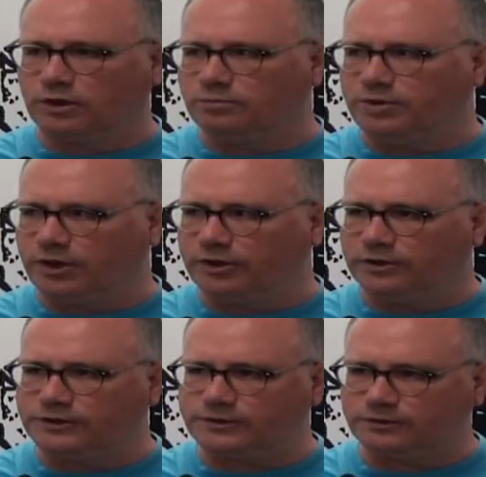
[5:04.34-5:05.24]
of the
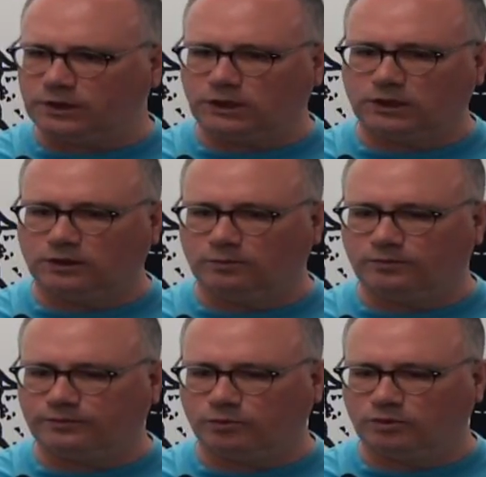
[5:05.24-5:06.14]
barriers
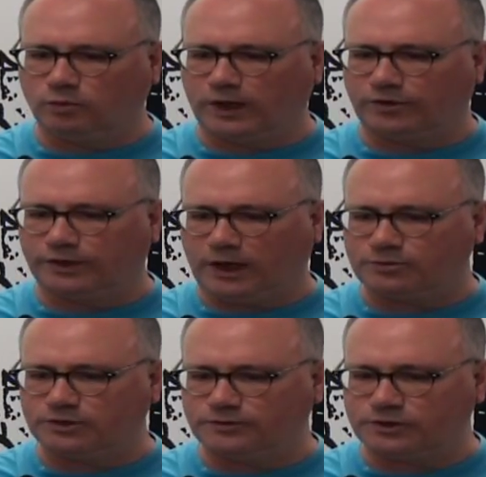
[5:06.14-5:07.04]
for wider
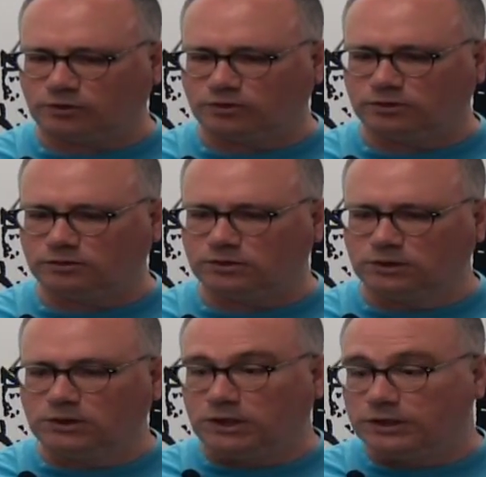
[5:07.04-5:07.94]
adoption of solar
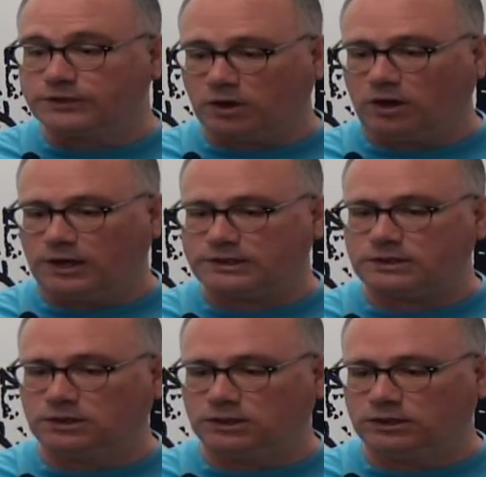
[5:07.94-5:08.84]
is cost,
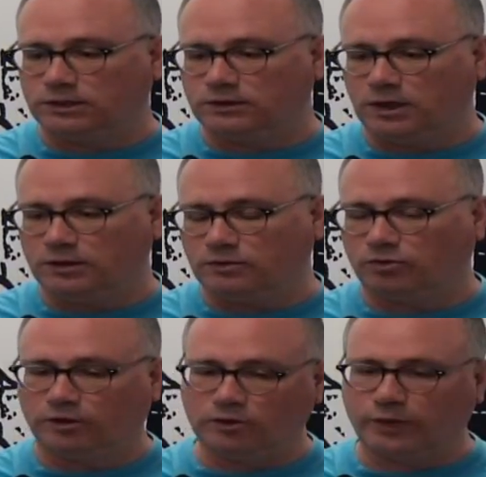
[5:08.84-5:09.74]

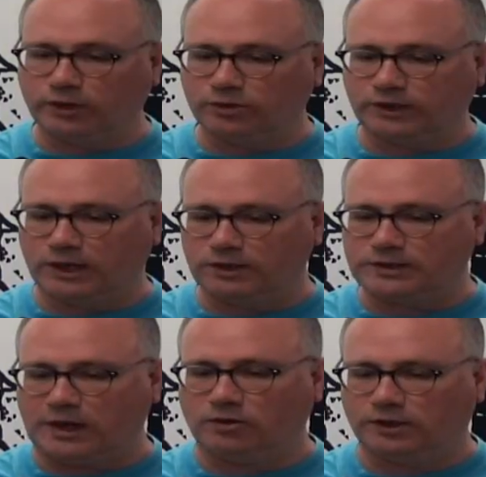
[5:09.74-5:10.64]
or another way to look at it is
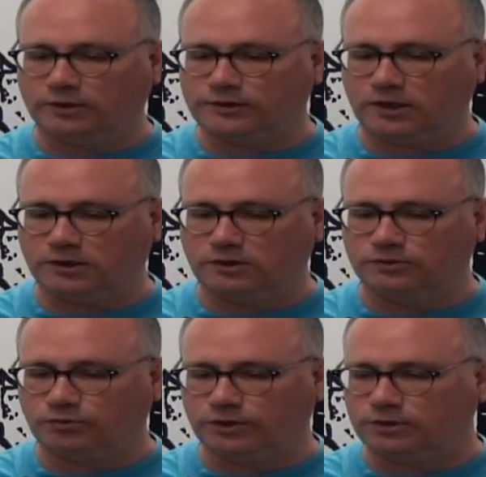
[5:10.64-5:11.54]
how long it'll take you
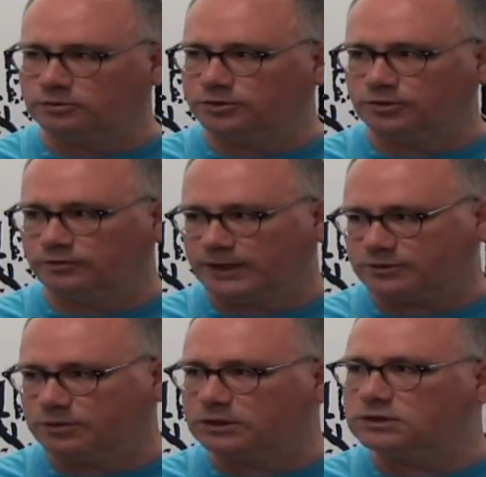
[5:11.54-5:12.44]
to recoup your
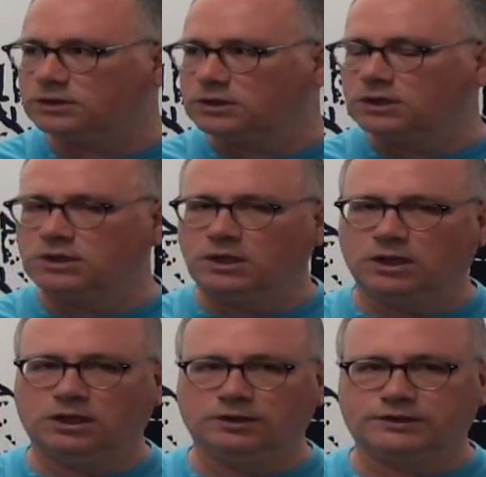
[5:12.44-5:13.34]
investment.
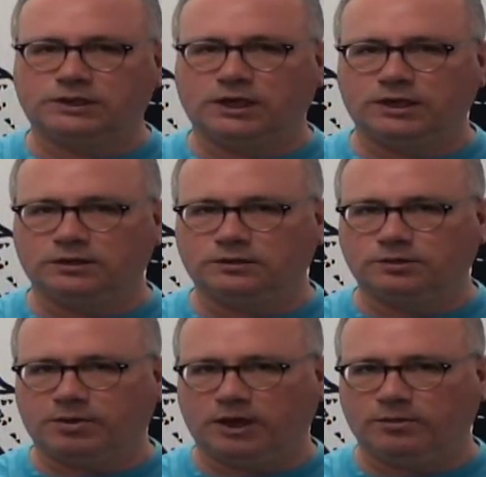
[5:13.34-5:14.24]
And today,
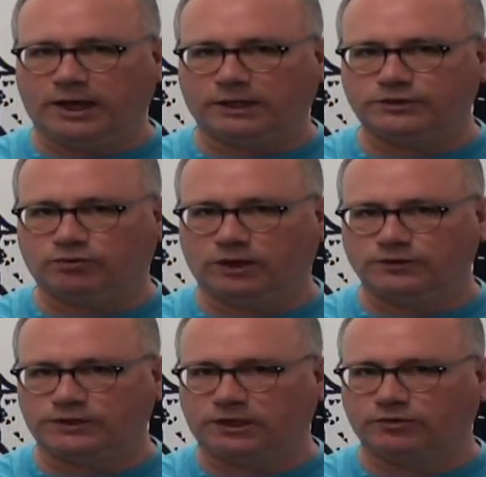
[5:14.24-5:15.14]
the payback is
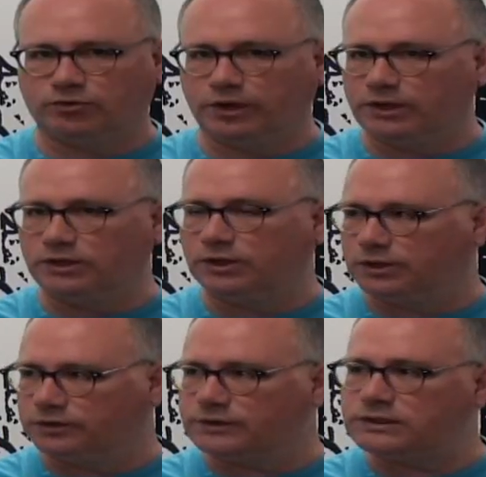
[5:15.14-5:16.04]
around 7 or 8
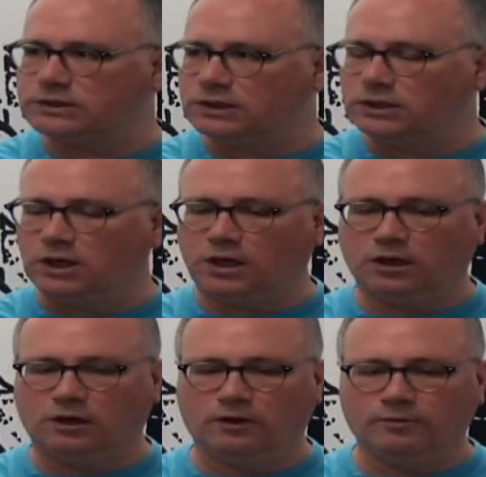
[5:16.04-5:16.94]
years. There
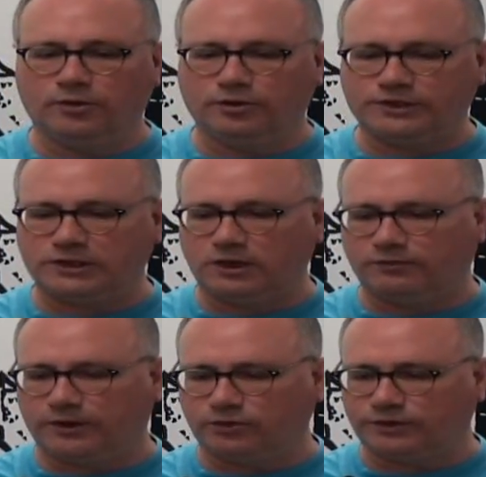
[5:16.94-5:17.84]
are state and
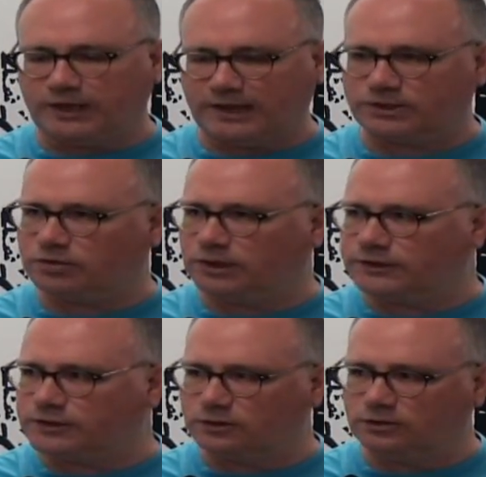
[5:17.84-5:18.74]
federal tax
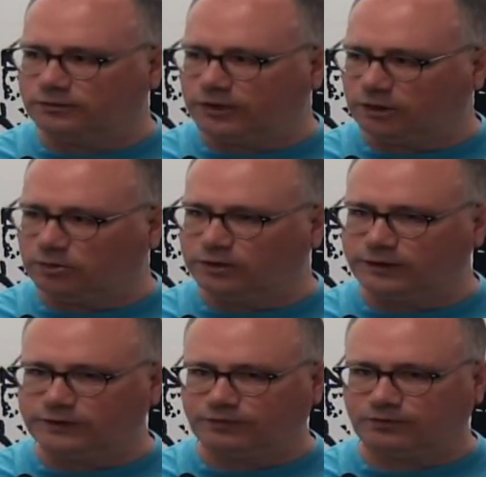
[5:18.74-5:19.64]
credits that are available
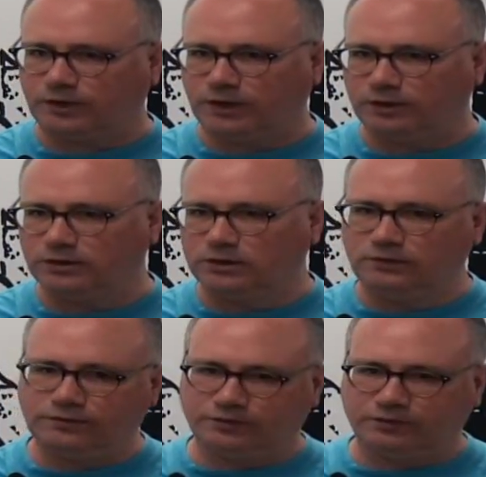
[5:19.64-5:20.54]
that defray
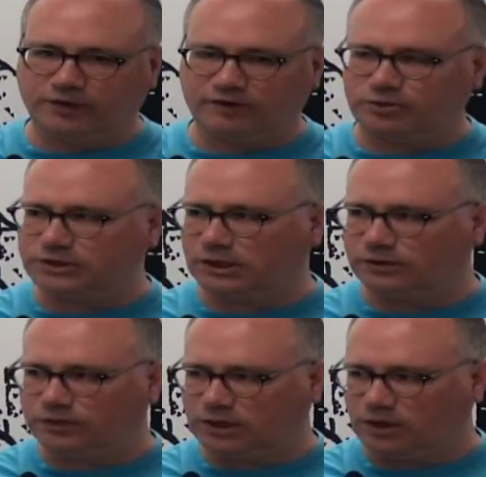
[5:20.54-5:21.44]
55%
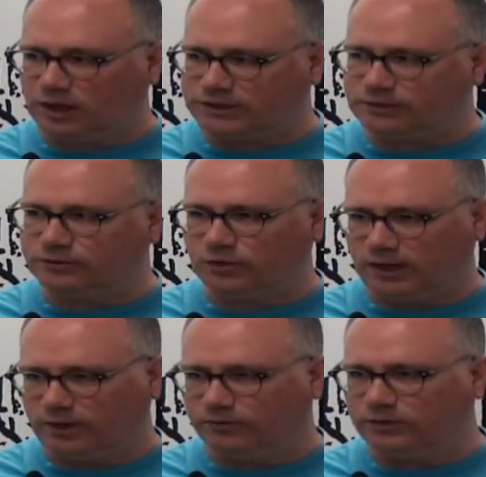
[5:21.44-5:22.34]
of the cost if
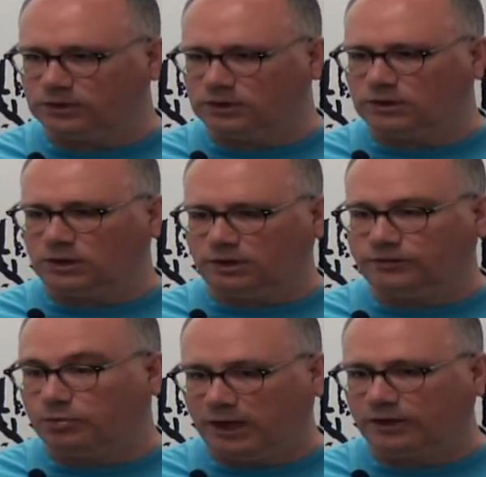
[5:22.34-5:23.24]

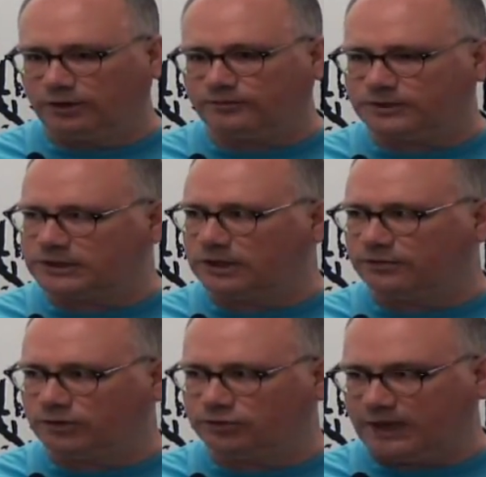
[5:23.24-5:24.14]
you pay enough state and
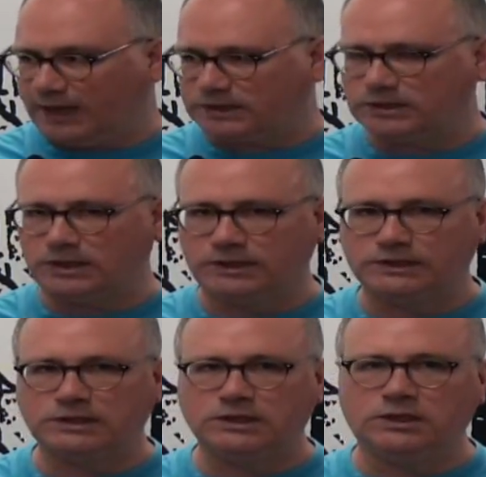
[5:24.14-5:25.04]
federal taxes, that
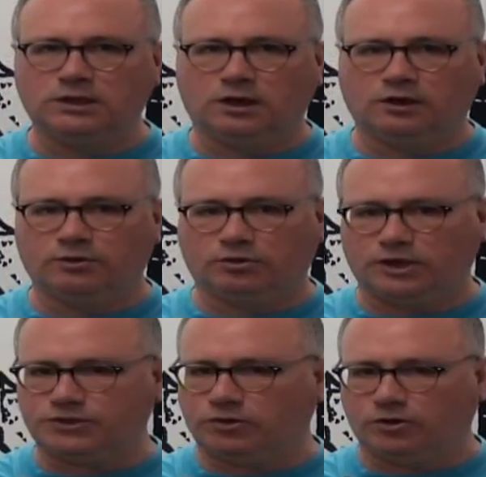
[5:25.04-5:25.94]
is. There are
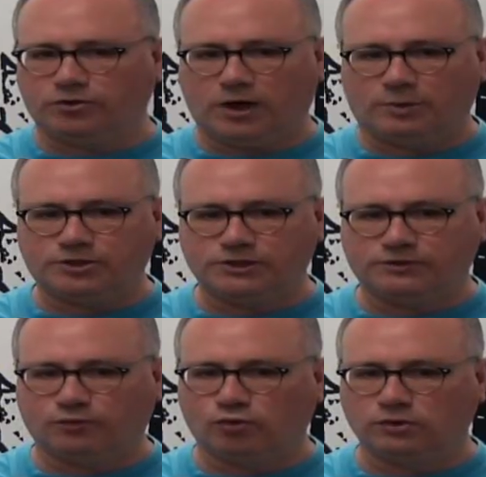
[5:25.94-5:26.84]
also other options
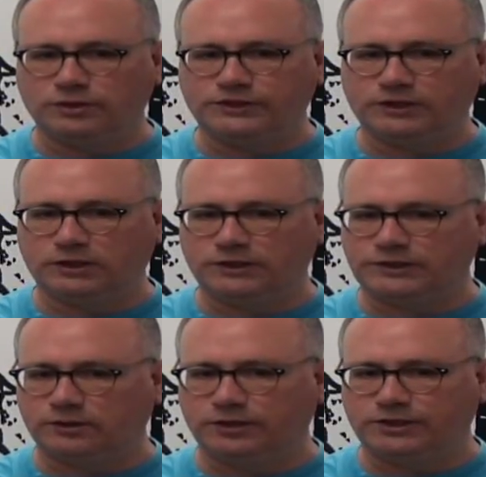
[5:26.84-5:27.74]
for leasing and
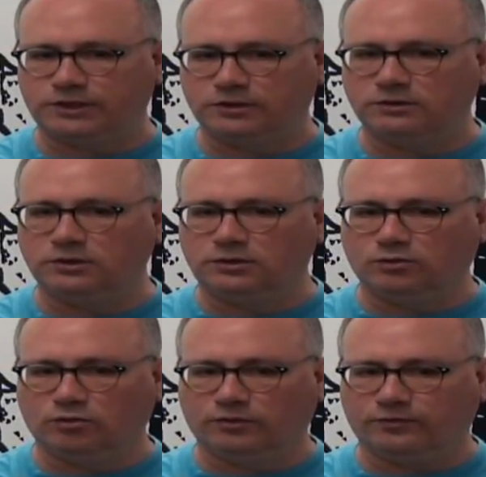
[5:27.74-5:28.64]
installation
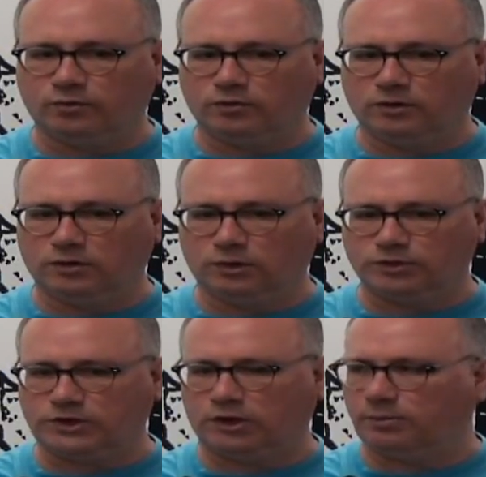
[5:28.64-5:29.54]
or for
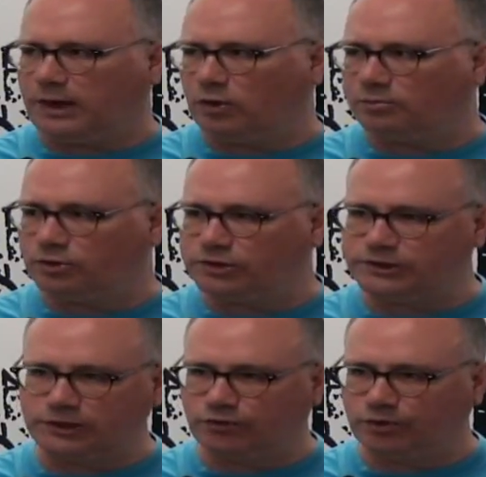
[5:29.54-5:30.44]
what's called a power
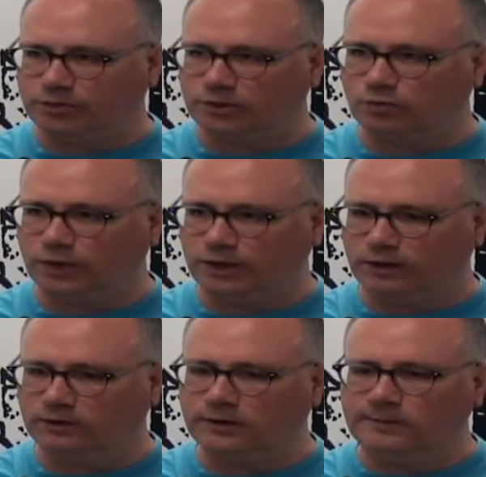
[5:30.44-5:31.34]
purchase agreement, where